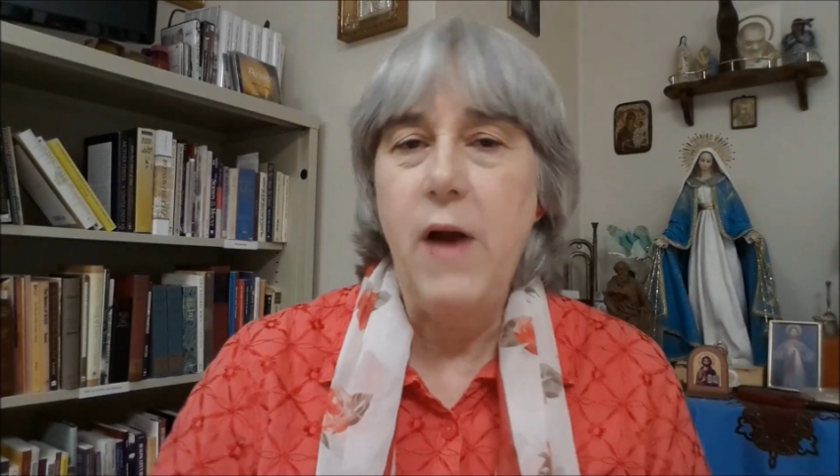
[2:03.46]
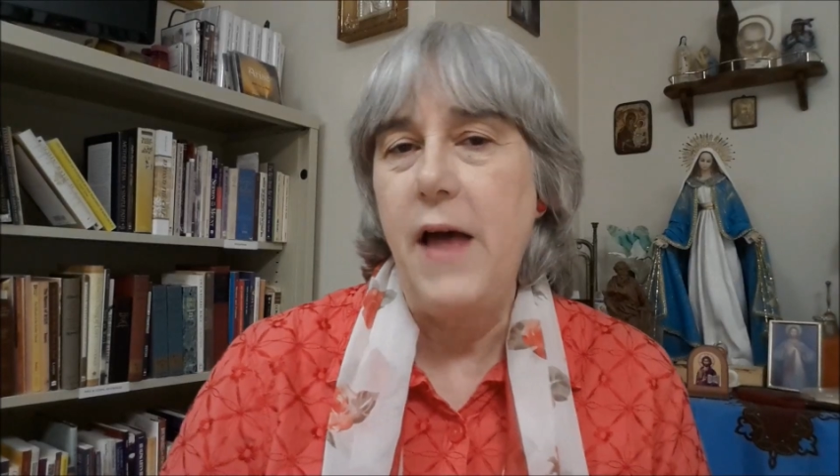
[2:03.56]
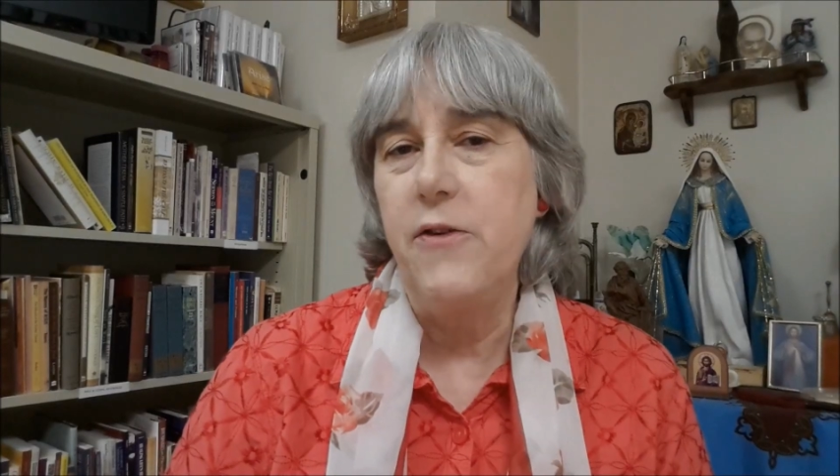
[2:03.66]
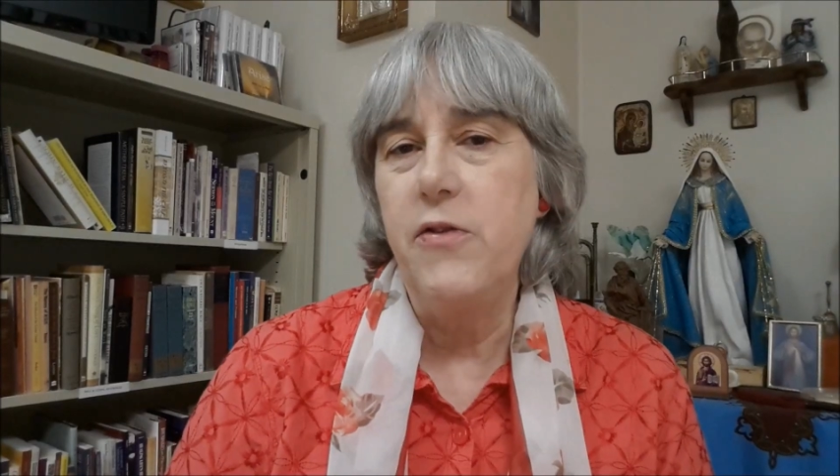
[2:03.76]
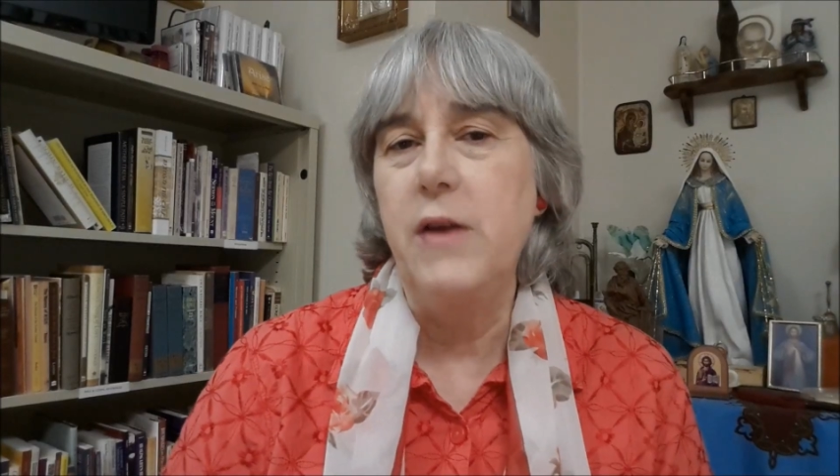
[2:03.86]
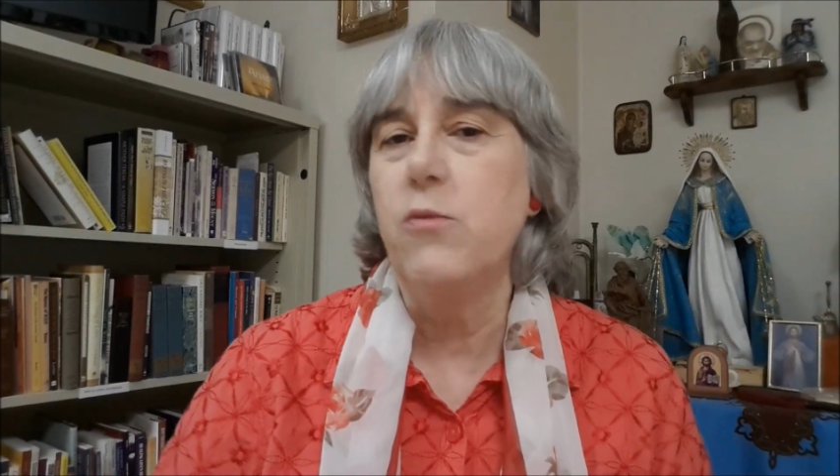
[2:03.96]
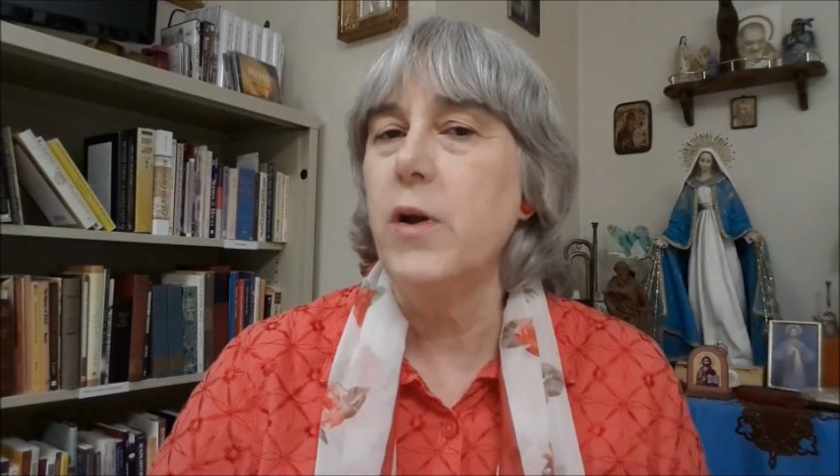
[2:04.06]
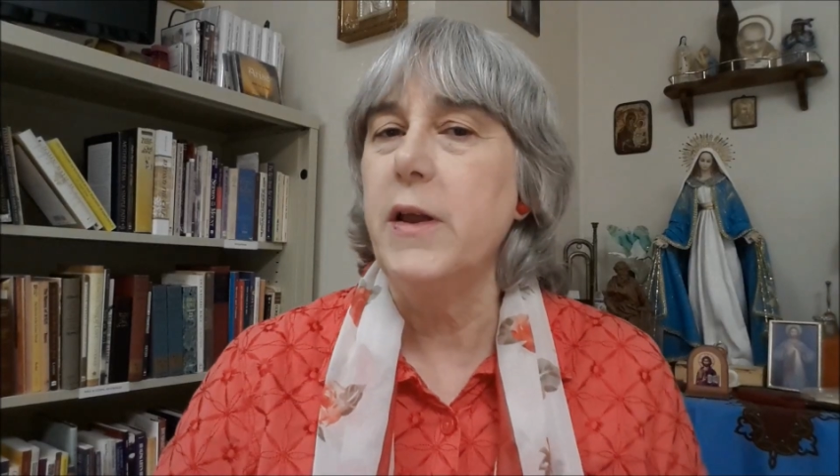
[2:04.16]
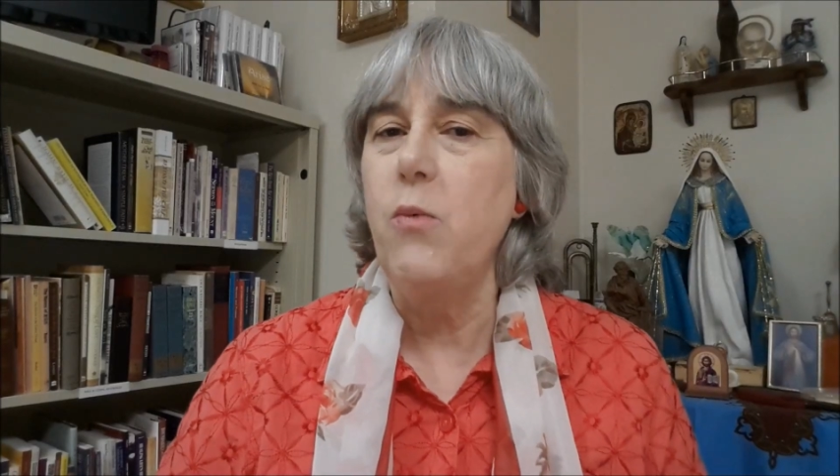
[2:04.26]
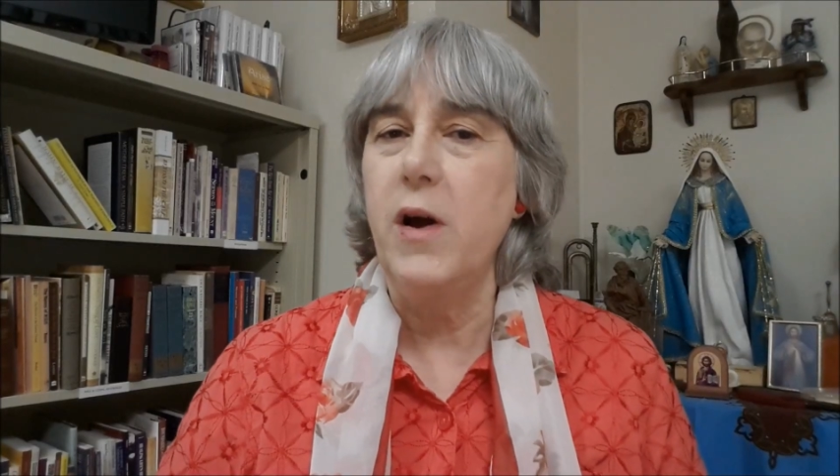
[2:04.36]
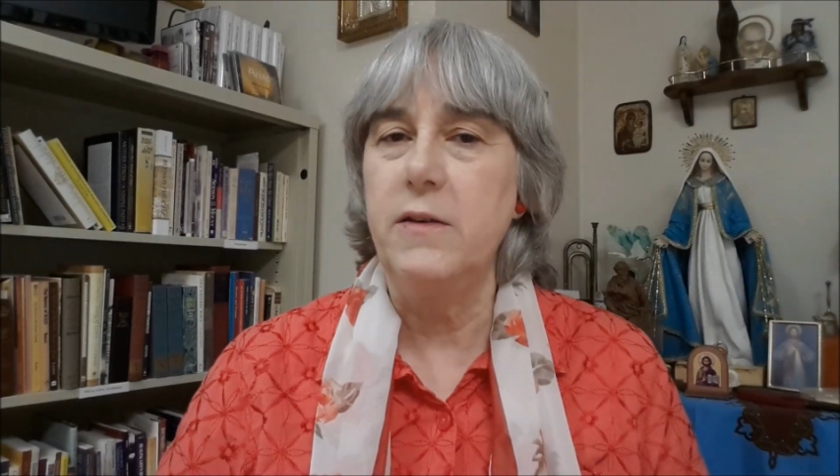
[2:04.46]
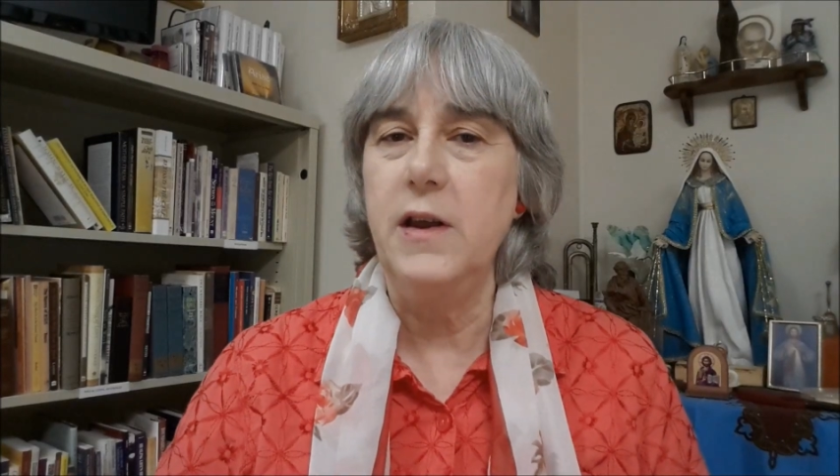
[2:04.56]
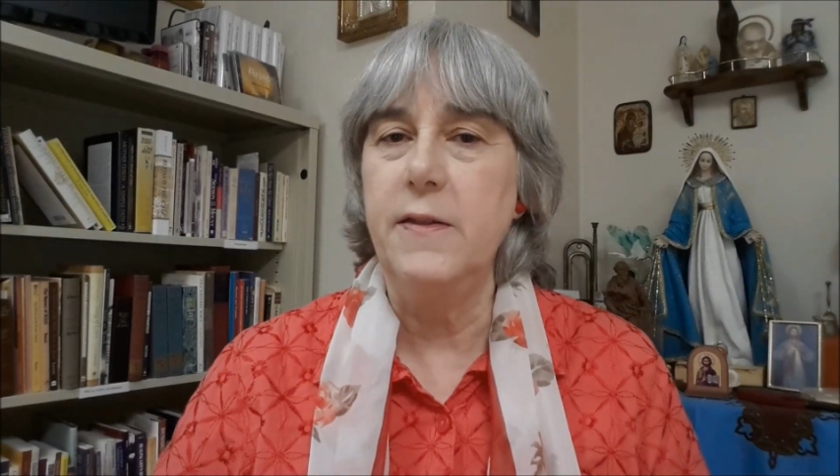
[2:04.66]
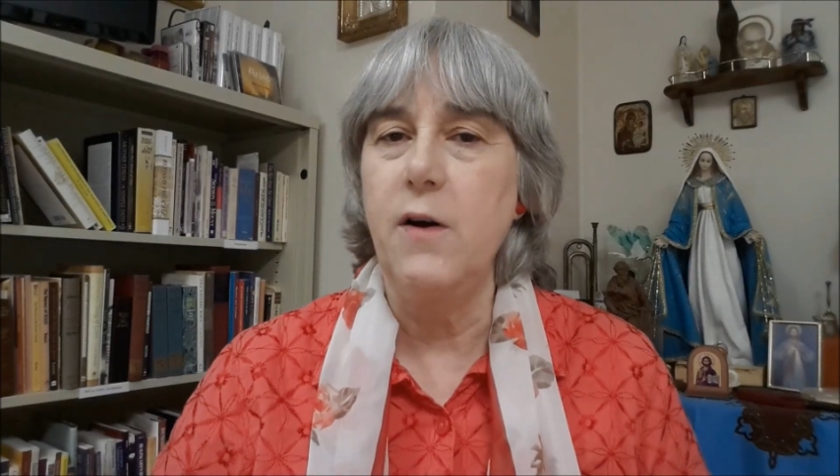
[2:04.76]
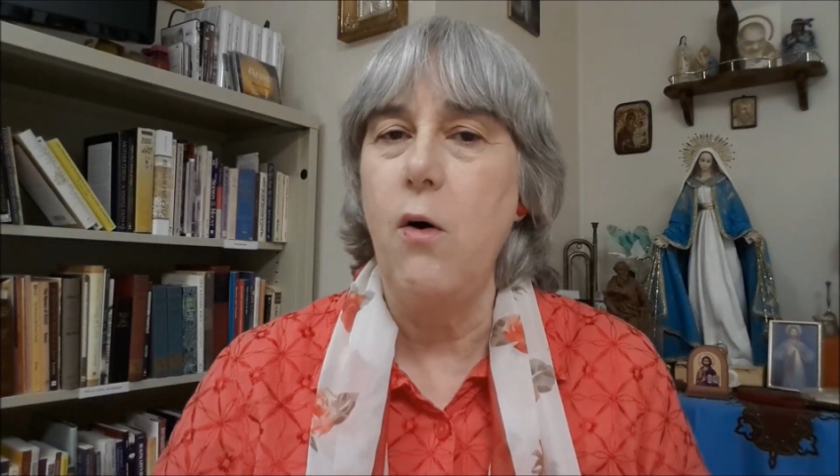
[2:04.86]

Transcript: rather than really wanting